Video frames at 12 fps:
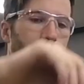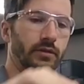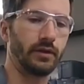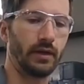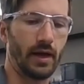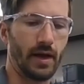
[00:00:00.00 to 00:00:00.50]

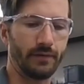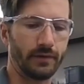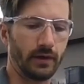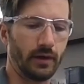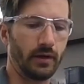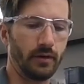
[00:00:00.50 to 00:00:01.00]
So then I have
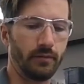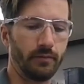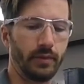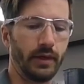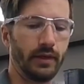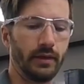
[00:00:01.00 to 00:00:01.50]
to
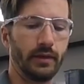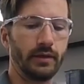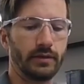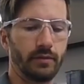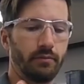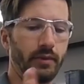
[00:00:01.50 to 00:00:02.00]
unbend
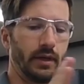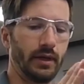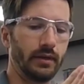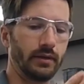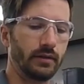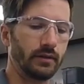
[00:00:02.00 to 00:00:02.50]
this a
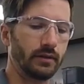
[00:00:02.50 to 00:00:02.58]
bit